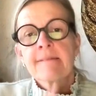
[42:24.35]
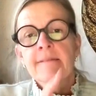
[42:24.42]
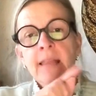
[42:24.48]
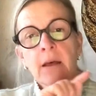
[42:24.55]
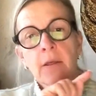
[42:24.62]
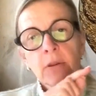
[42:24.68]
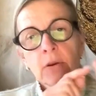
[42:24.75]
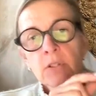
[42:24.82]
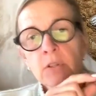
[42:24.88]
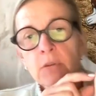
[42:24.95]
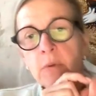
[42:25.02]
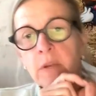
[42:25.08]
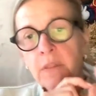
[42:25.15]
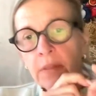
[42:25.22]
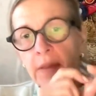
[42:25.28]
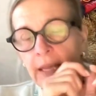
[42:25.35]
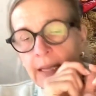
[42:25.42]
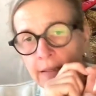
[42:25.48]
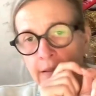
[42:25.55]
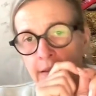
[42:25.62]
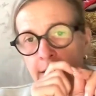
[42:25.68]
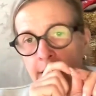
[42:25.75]
Now, those three
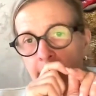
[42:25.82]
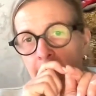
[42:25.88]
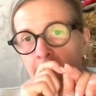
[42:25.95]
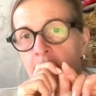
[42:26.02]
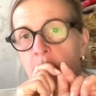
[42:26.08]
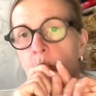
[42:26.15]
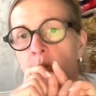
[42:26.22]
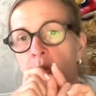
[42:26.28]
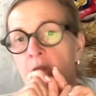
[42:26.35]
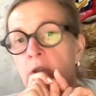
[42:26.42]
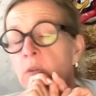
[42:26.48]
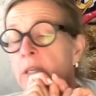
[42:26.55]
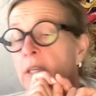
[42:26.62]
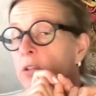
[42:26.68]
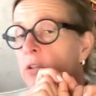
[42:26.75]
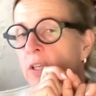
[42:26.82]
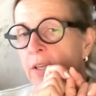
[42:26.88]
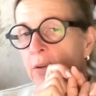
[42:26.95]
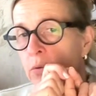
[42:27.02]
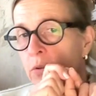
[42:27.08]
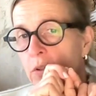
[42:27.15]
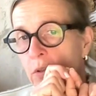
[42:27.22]
things is what you need to
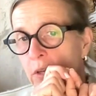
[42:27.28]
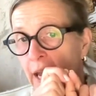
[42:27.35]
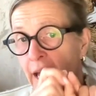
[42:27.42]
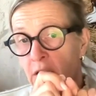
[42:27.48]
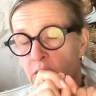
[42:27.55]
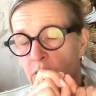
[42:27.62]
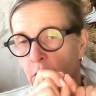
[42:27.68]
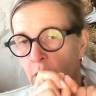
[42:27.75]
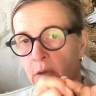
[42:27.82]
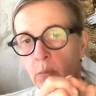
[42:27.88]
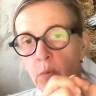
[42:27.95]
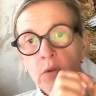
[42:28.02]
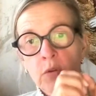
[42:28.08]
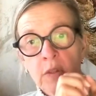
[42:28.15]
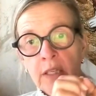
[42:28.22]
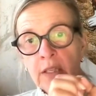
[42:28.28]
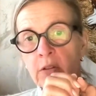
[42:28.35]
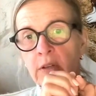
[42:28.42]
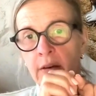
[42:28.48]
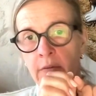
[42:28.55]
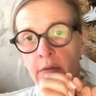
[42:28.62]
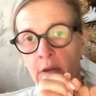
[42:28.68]
use your cash for and what you need
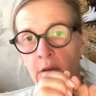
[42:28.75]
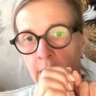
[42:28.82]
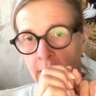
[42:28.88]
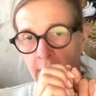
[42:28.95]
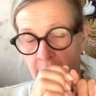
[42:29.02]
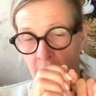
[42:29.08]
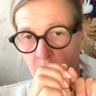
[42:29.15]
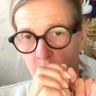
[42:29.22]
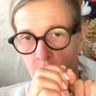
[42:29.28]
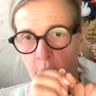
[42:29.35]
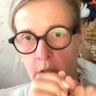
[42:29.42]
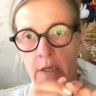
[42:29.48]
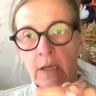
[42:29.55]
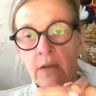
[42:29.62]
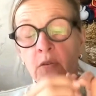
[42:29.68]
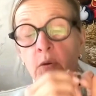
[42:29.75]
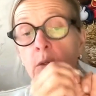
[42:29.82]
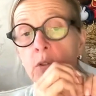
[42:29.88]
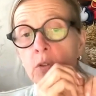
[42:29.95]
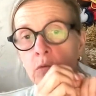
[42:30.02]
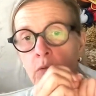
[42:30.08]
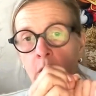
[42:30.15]
to have the cash for. If you
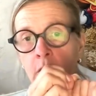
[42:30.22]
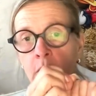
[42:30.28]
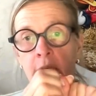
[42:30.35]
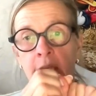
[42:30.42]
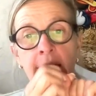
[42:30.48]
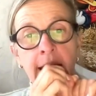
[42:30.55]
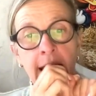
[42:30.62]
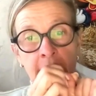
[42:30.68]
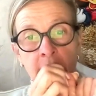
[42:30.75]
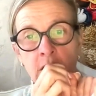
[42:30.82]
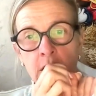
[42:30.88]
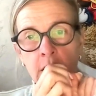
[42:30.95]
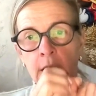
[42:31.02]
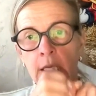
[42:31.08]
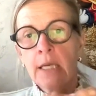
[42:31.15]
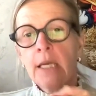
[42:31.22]
want to grow, you need cash.